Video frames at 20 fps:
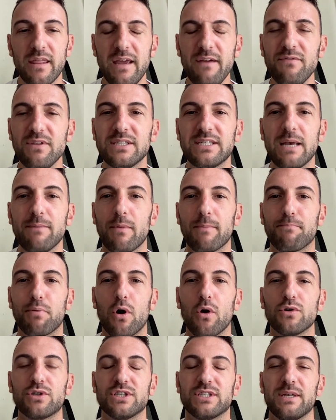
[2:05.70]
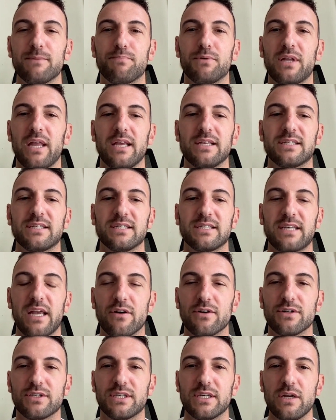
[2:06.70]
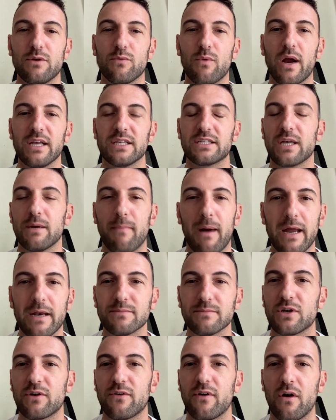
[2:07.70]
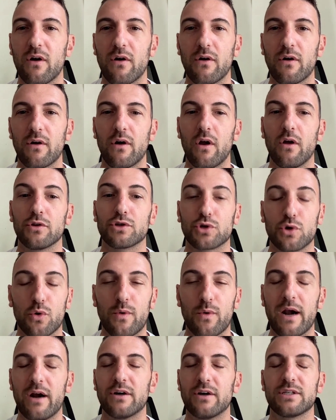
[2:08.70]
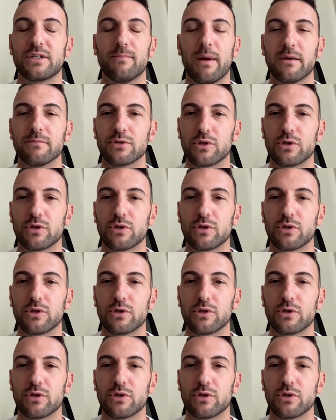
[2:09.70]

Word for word: They have the same approach as it pertains to scarcity, right? Some items are, are ultra rare, some